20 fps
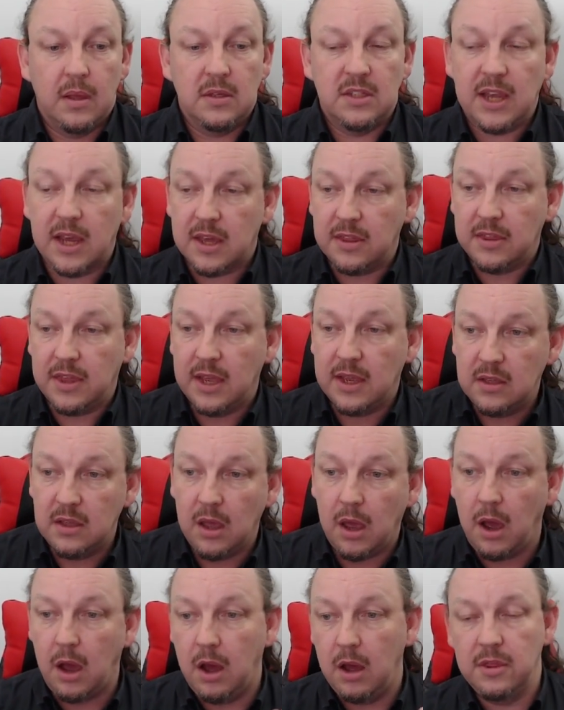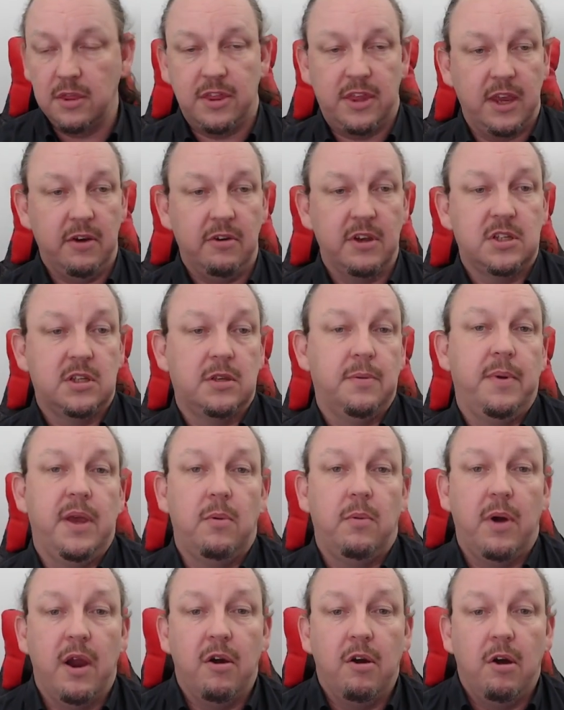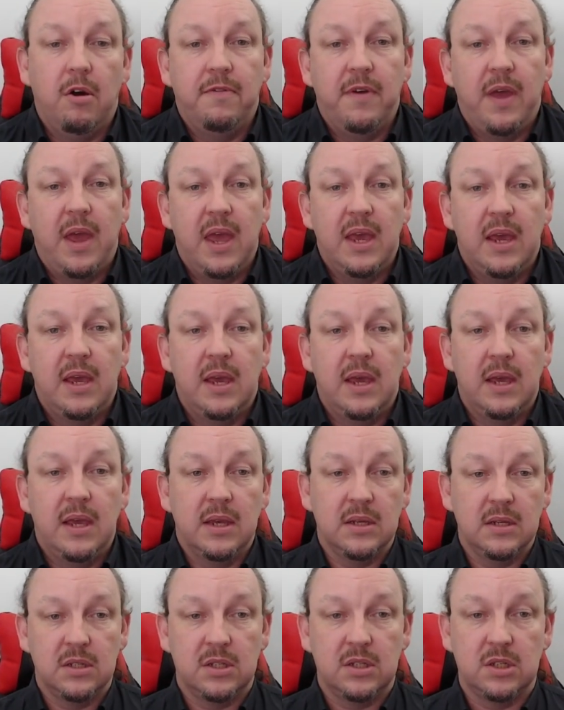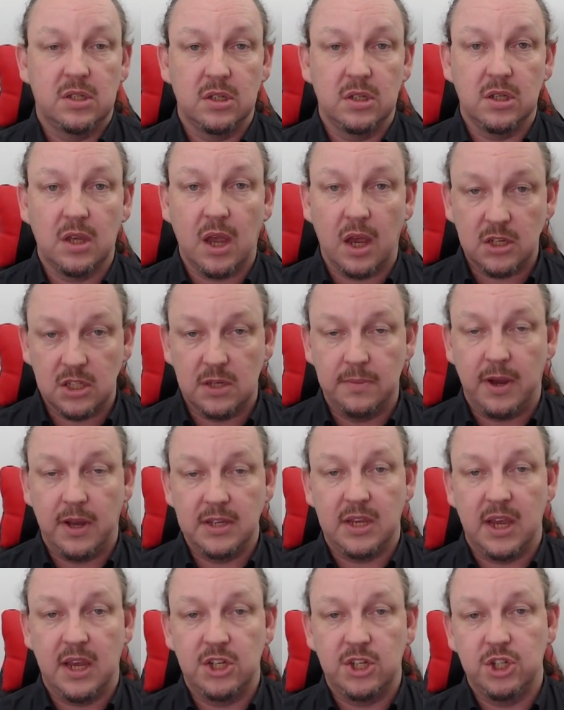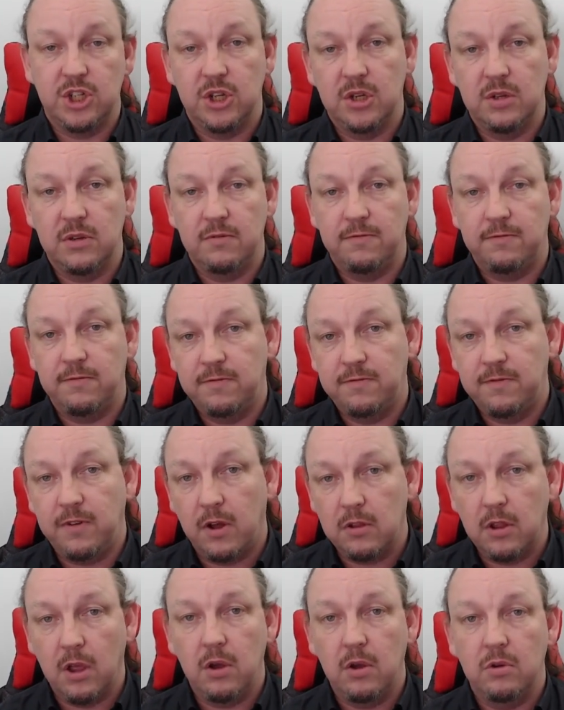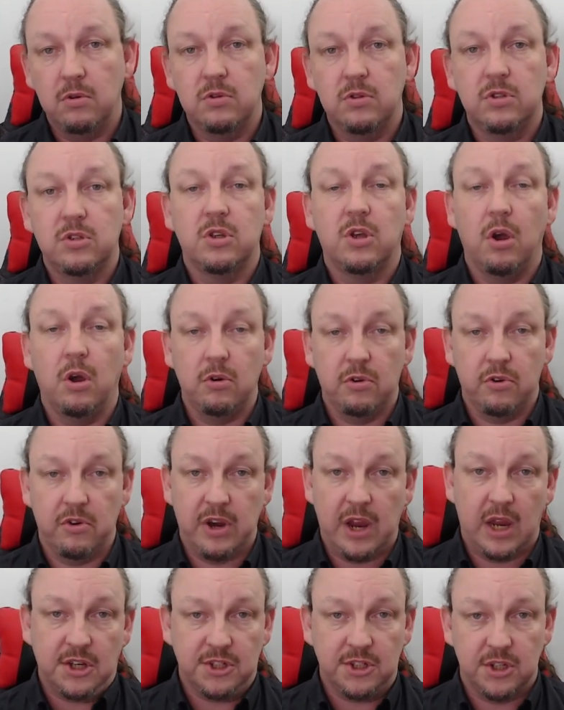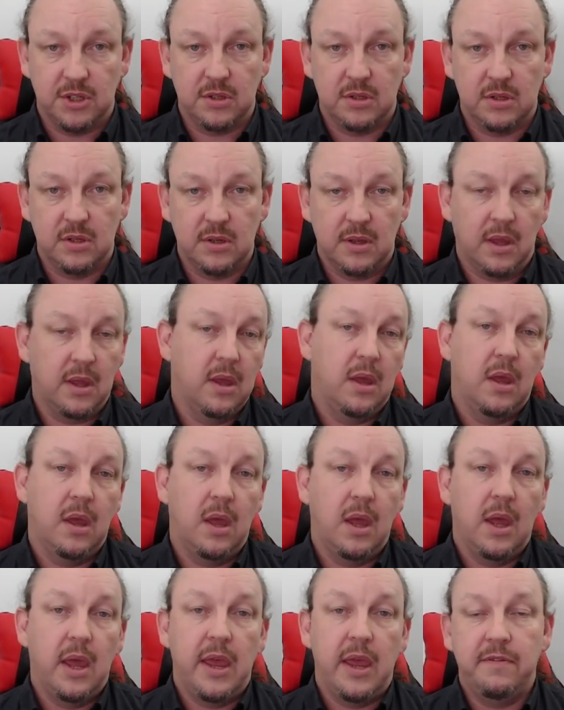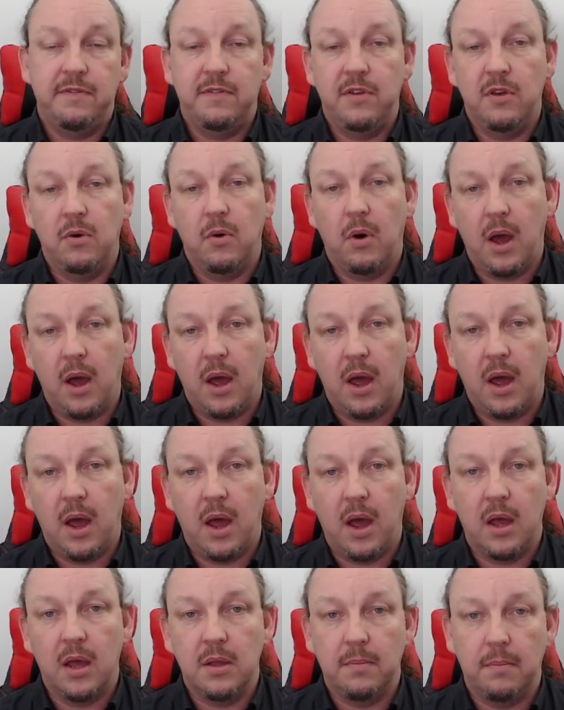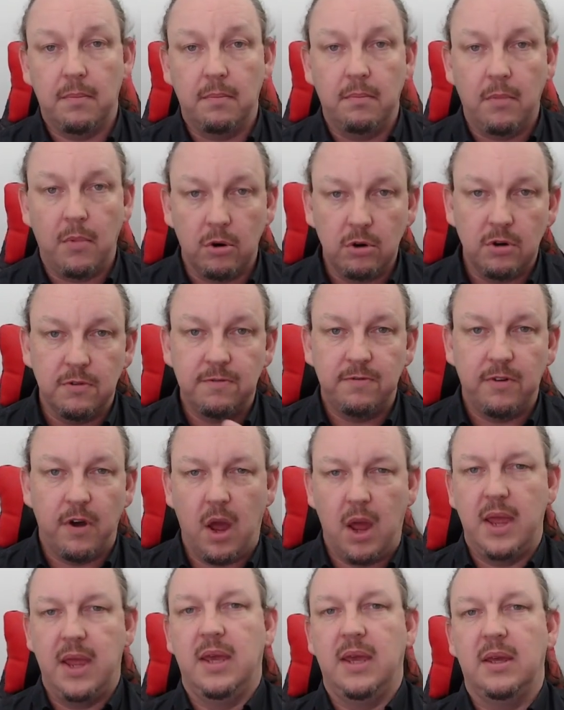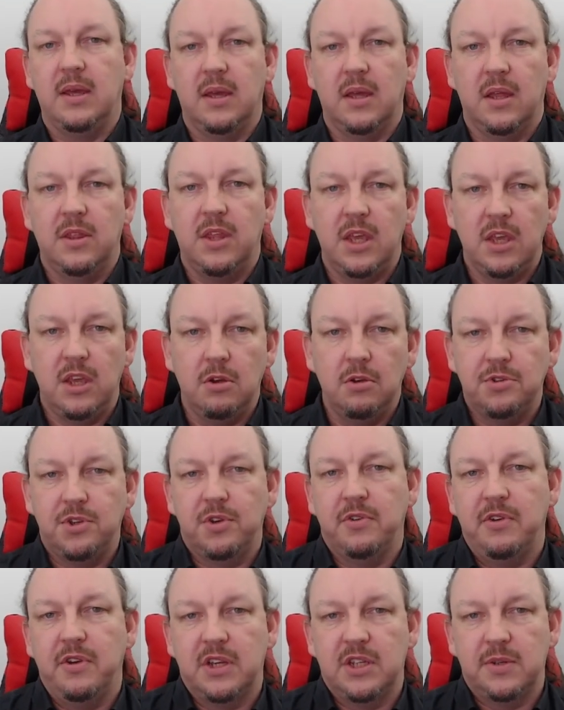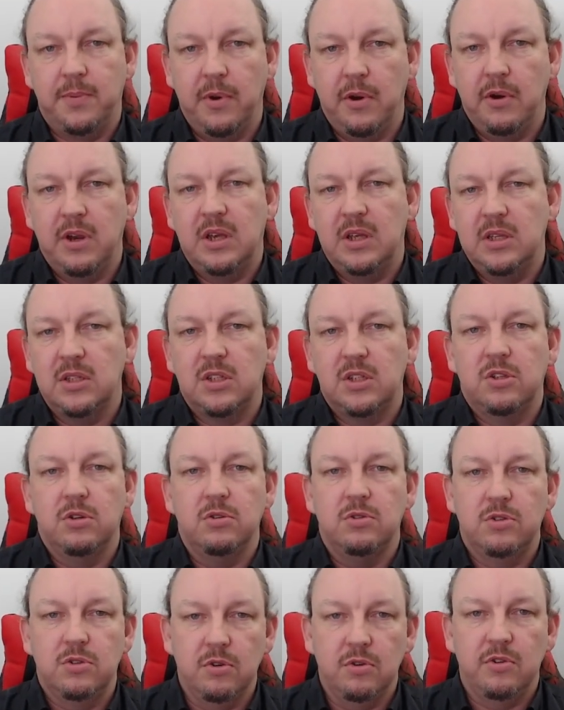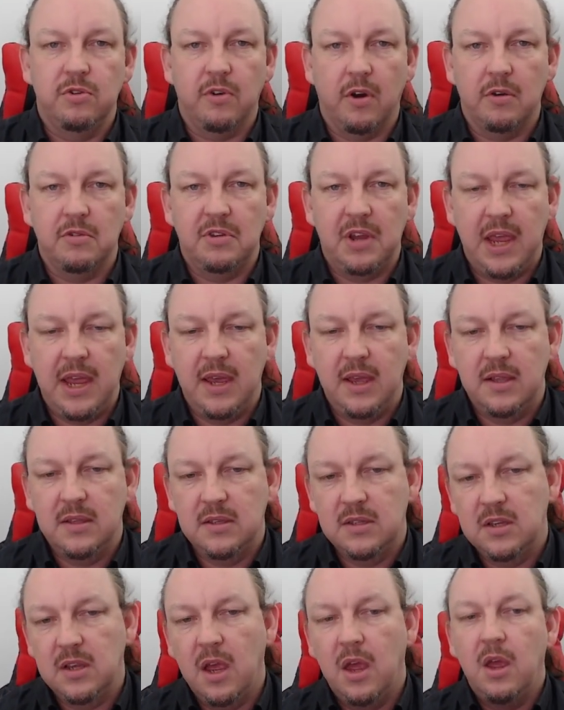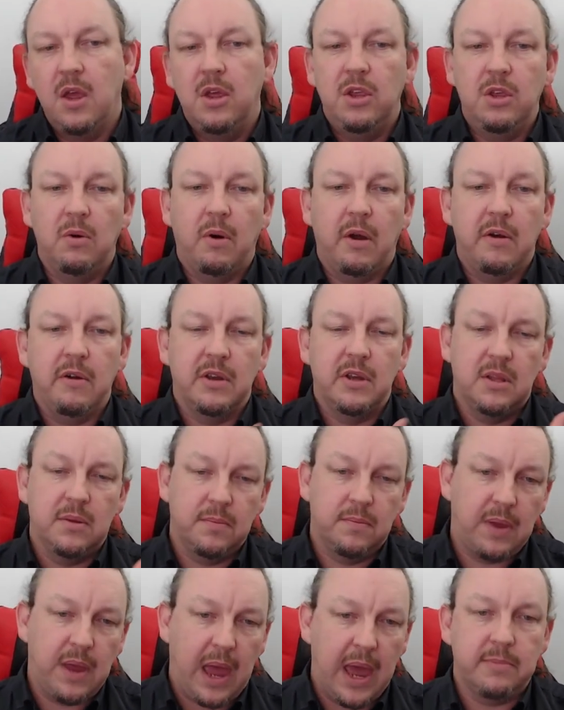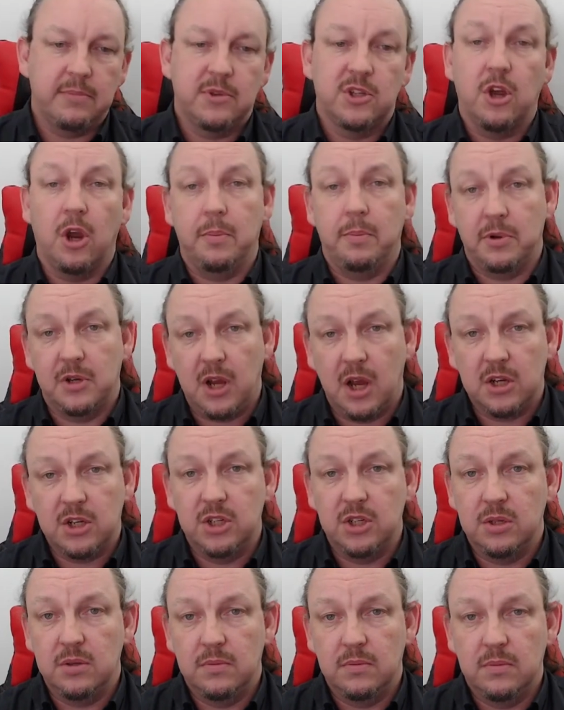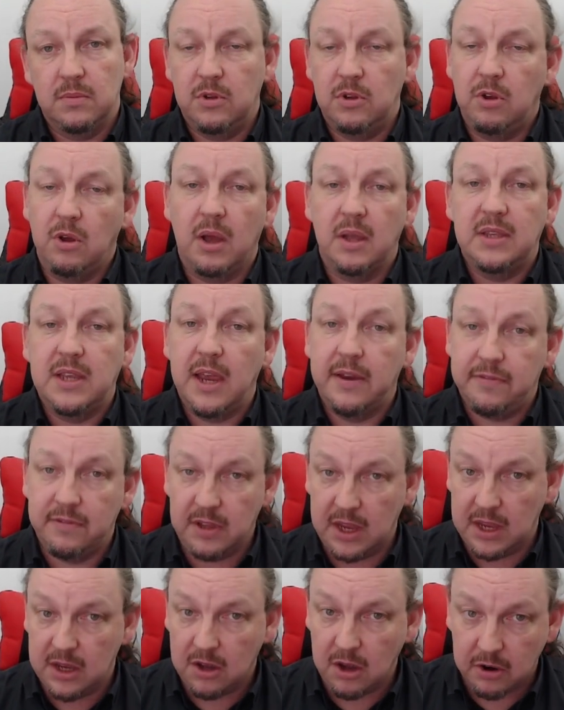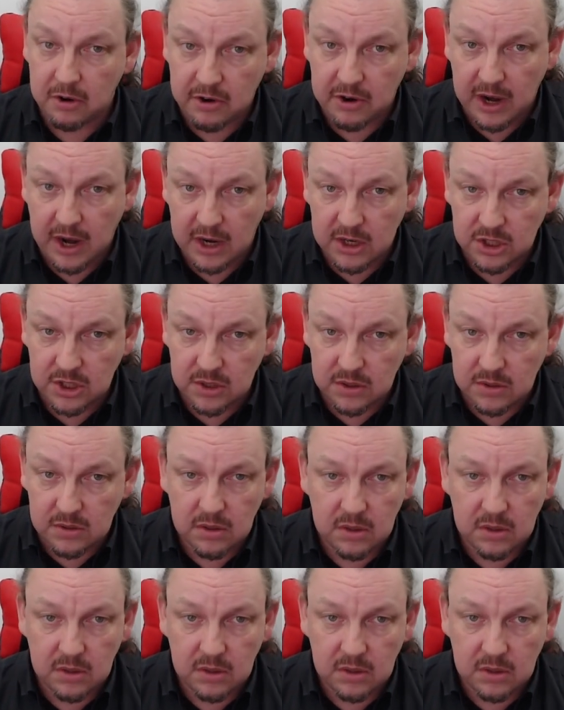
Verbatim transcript: Second thing on um, theories to be aware of is customization follows co-creation. If you are modifying the user experience to suit your own needs, you are in perhaps co-production, you are definitely in co-creation.